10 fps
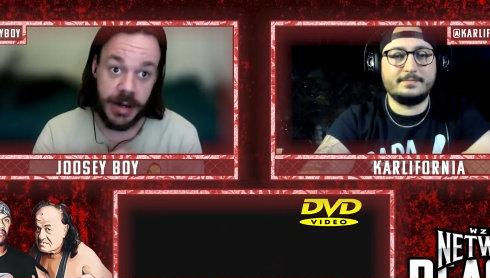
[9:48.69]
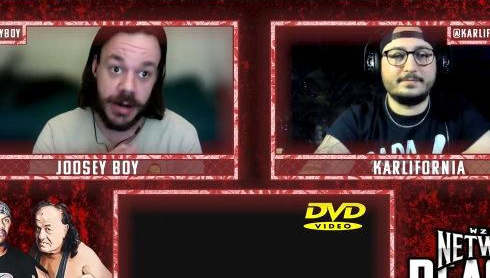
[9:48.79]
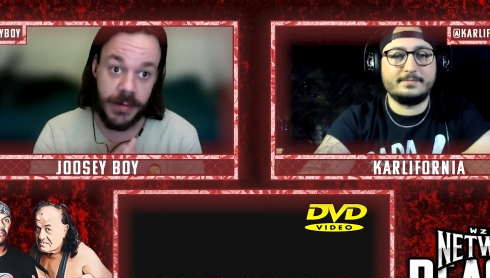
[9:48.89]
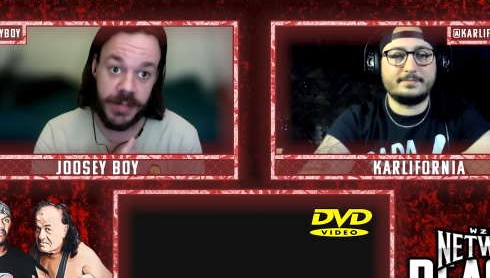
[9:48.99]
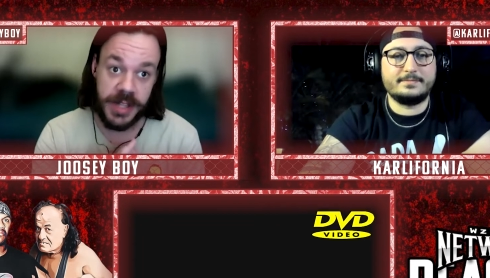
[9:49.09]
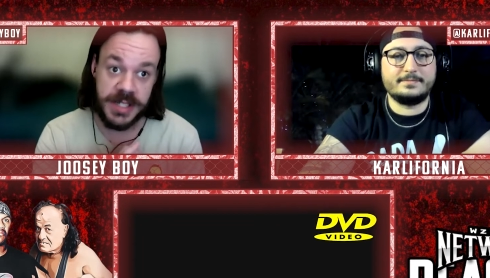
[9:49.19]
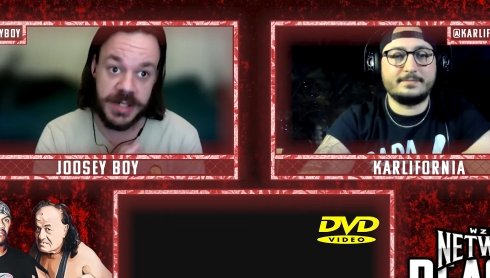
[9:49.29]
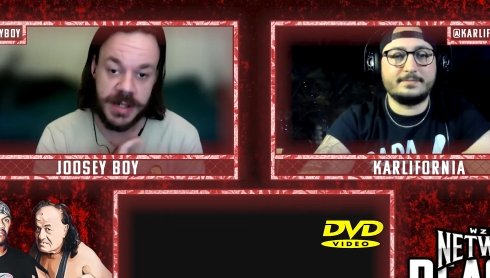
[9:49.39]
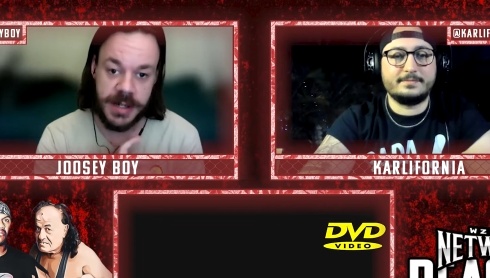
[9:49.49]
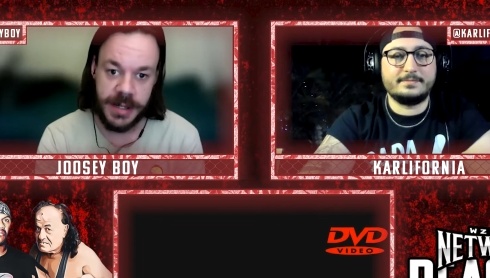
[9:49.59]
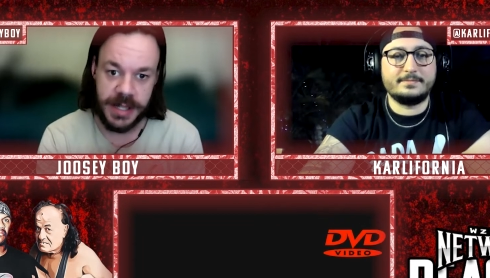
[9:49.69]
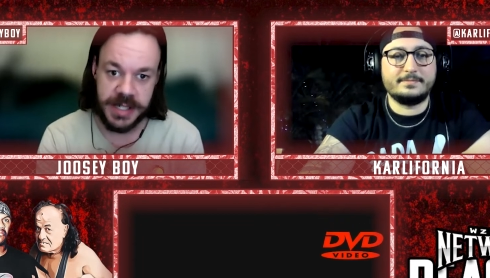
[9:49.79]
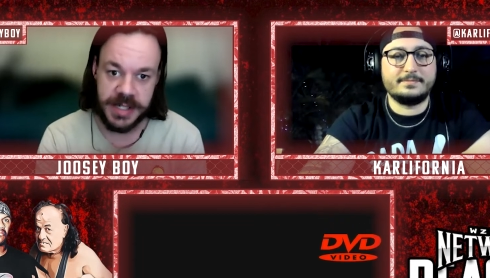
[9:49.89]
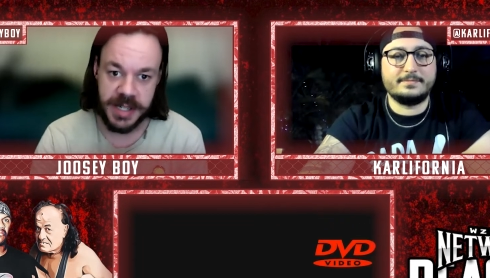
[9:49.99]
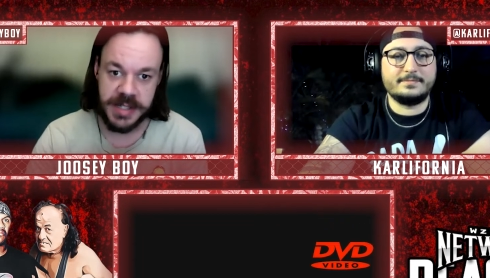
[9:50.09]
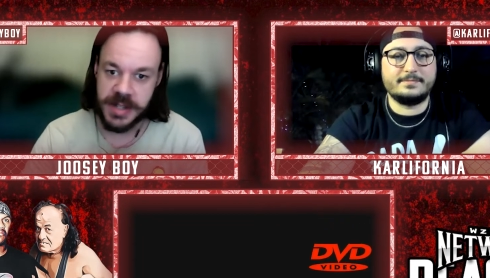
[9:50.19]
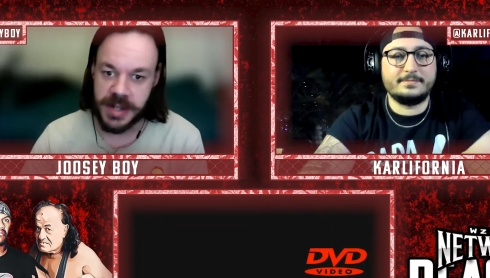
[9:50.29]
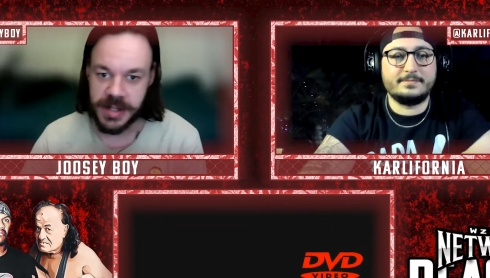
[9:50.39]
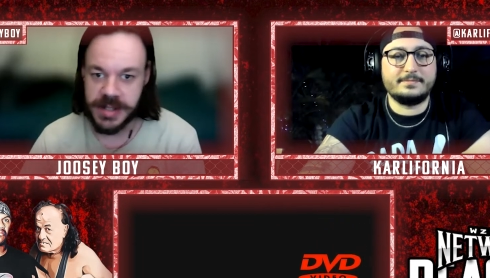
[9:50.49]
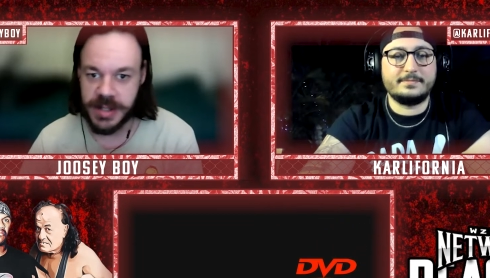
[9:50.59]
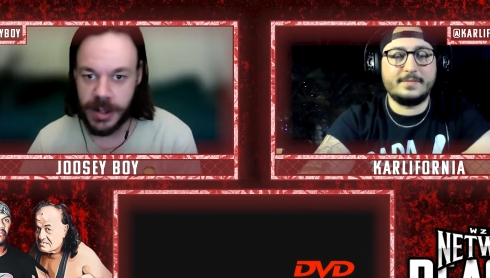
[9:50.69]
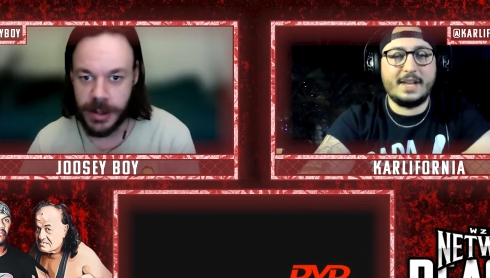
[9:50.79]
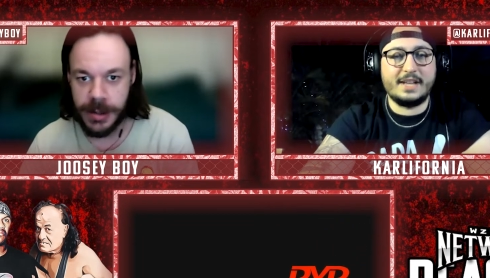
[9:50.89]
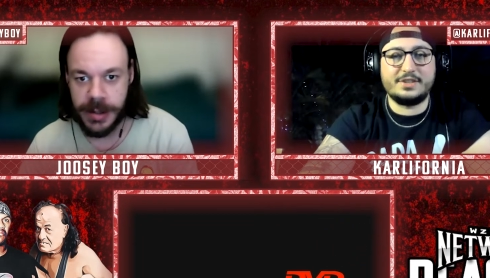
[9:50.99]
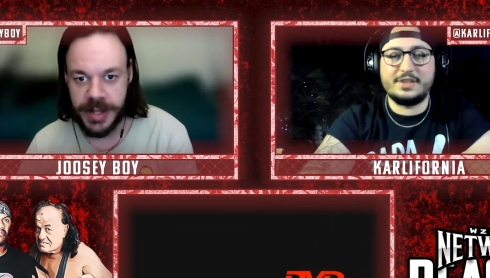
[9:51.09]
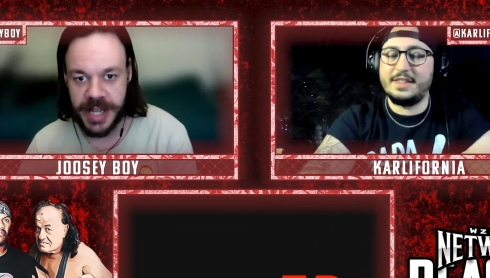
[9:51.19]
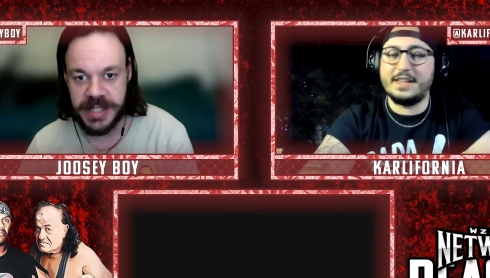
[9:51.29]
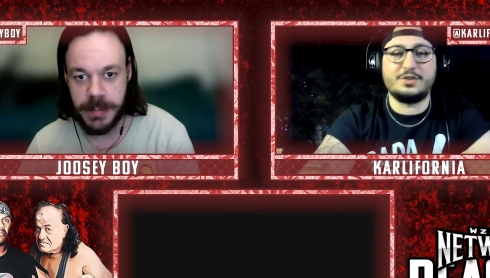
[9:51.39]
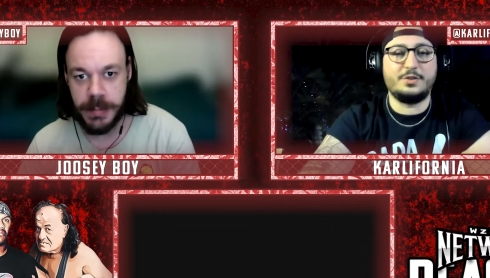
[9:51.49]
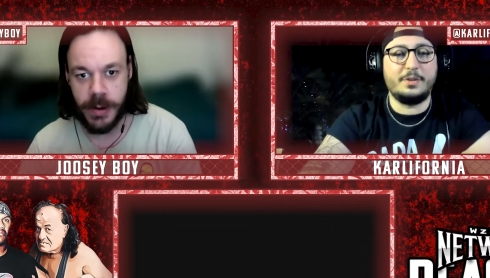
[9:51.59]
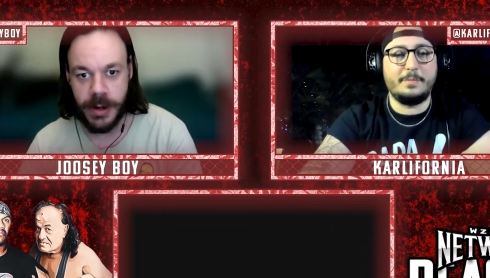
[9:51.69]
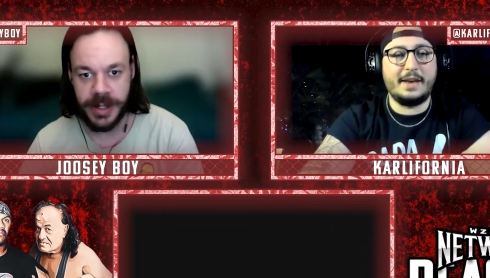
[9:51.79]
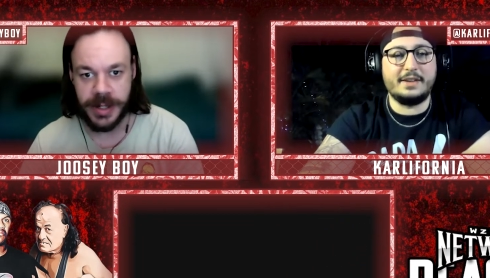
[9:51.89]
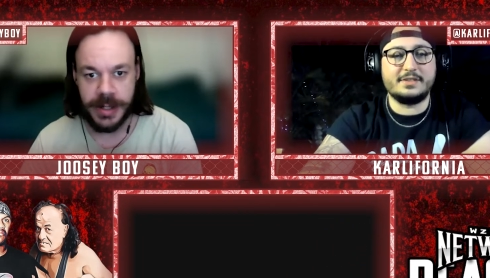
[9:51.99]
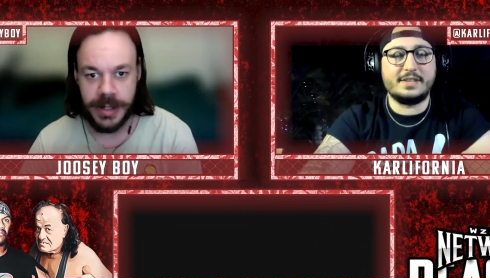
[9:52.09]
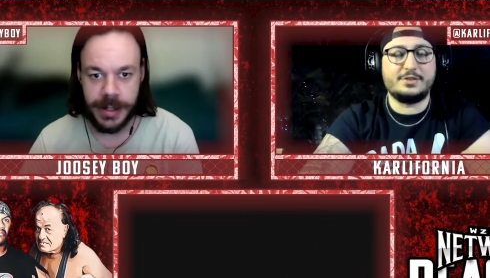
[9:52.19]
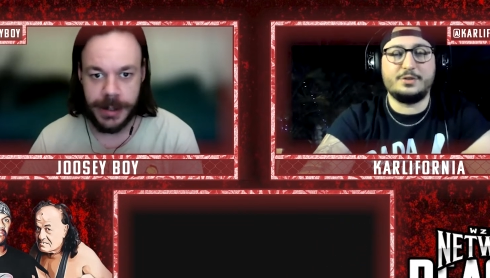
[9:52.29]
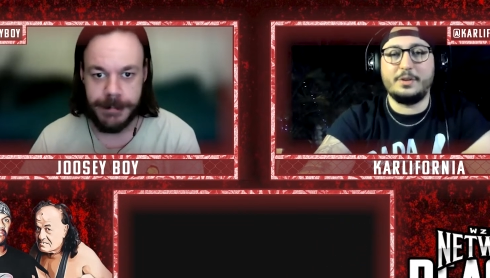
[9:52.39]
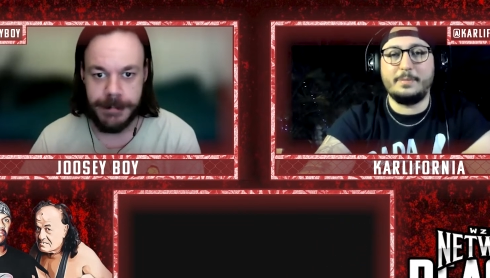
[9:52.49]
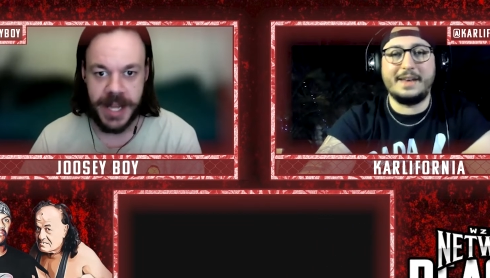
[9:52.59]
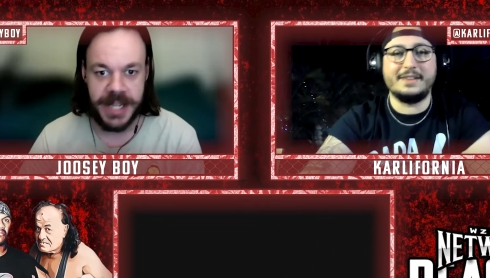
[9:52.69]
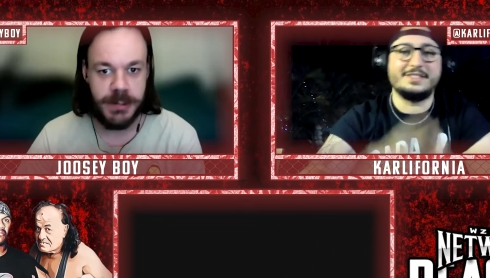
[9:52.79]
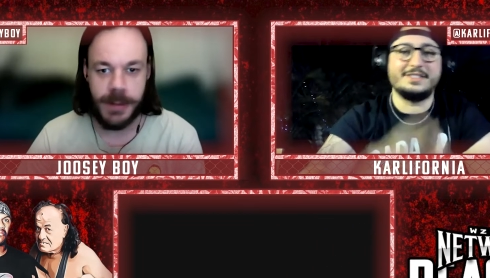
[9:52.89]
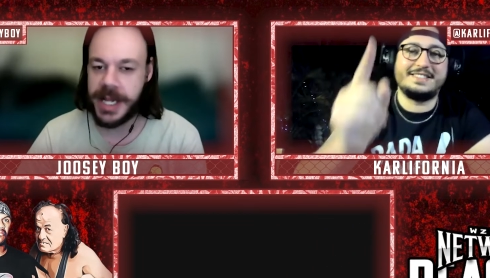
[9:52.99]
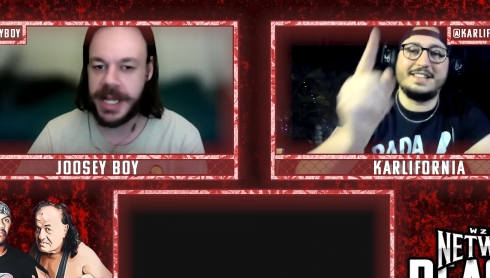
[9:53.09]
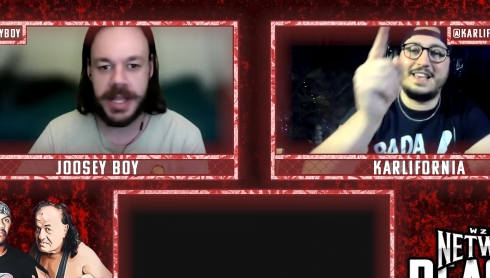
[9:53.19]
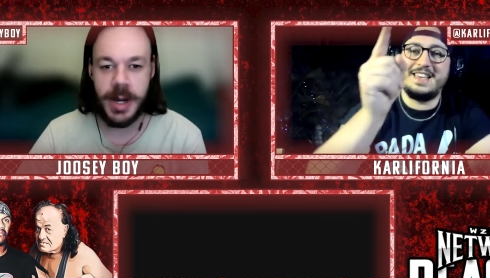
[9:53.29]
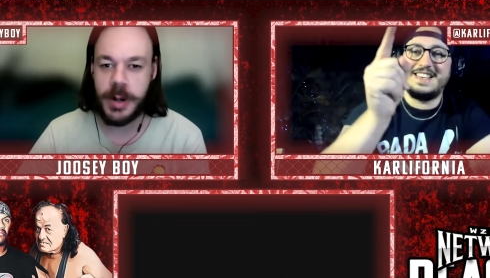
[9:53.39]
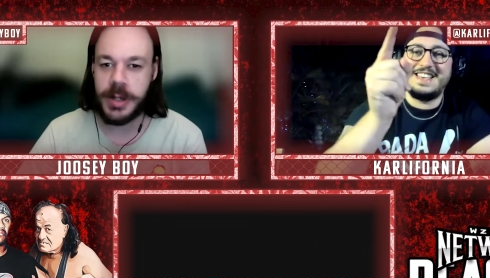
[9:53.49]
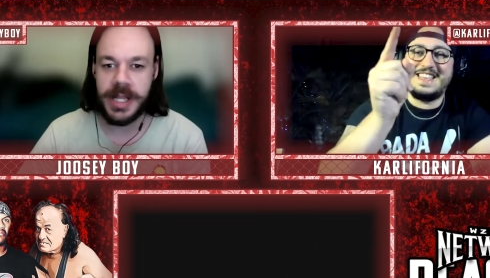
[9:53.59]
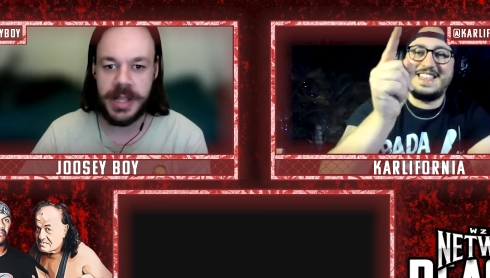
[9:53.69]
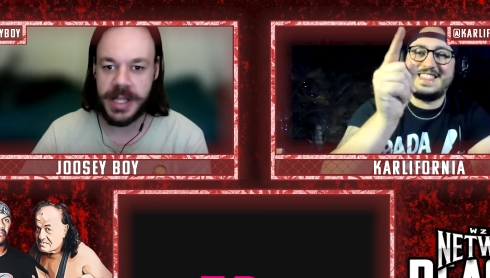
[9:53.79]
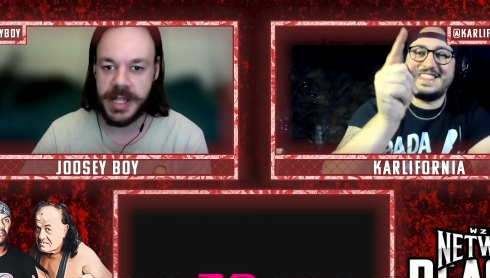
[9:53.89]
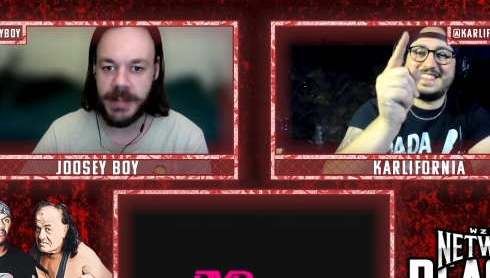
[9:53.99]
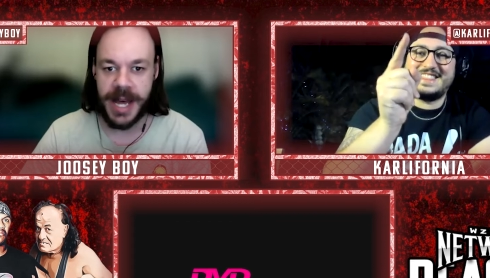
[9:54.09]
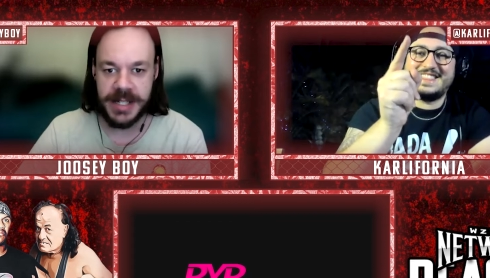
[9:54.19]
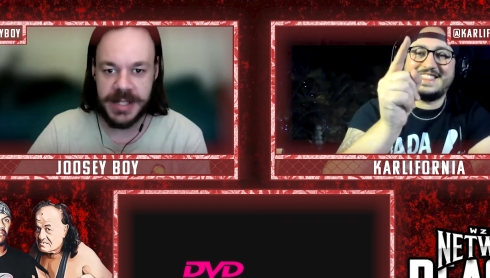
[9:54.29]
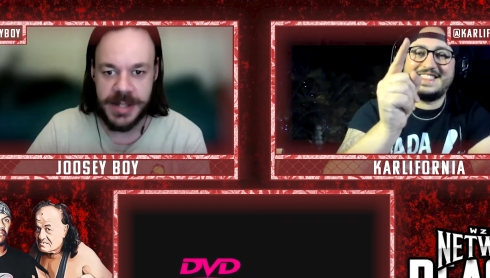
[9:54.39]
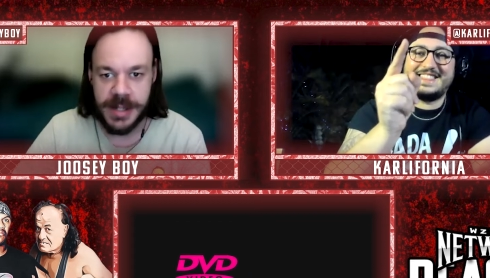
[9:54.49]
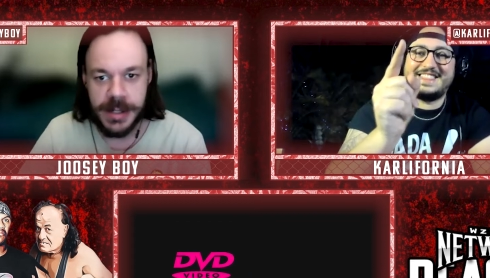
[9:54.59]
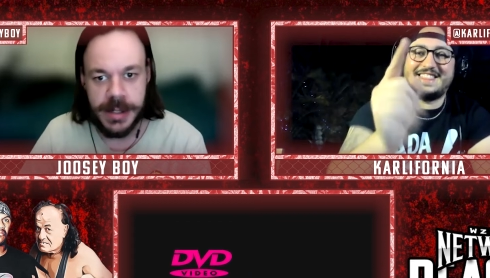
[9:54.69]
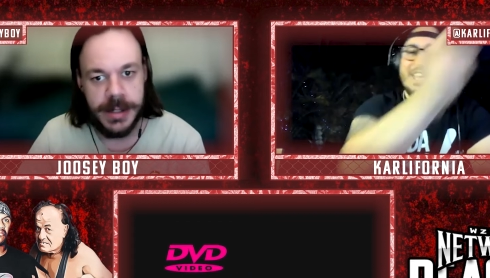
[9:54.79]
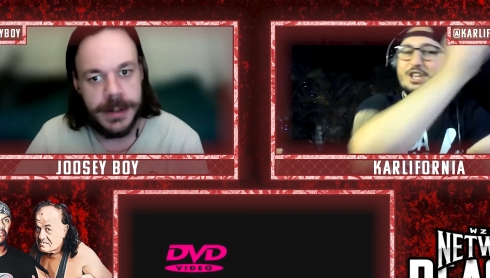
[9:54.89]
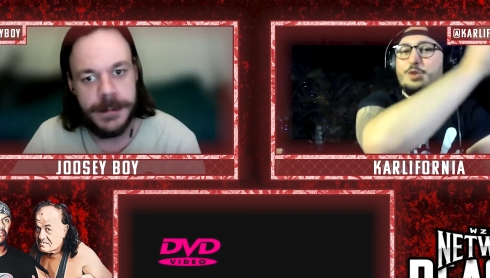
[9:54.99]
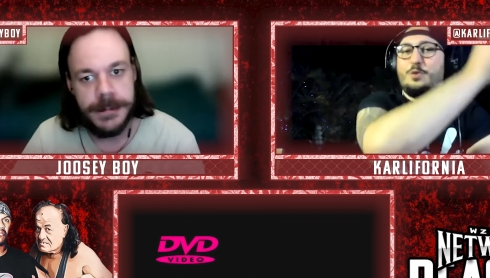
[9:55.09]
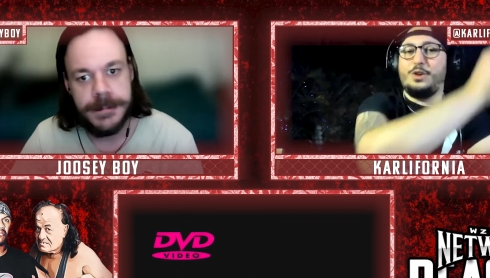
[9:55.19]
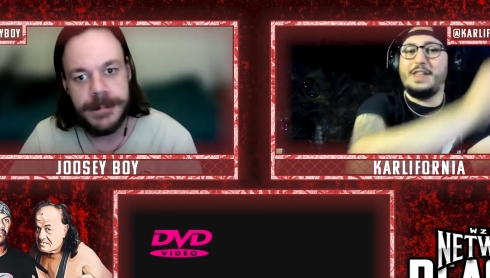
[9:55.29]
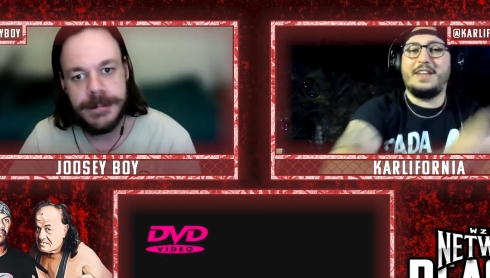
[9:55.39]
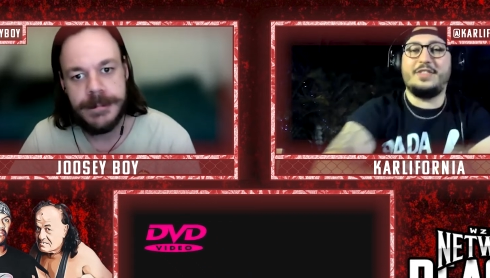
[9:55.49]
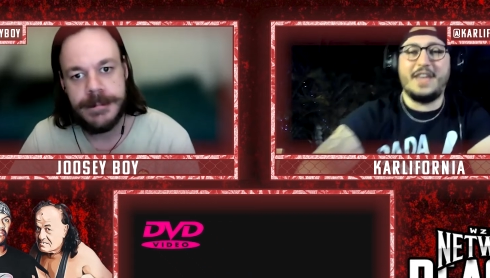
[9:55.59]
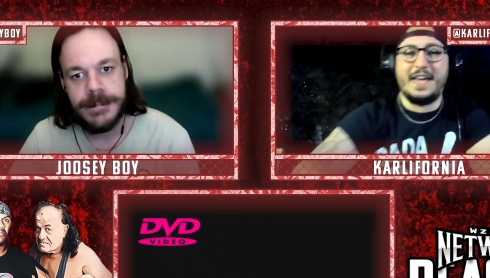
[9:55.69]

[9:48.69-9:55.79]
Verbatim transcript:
Speaker 1: of this incident. So
Speaker 2: that's all that matters. That's all
Speaker 1: that matters. That's really the only thing that matters.
Speaker 2: Thank you all out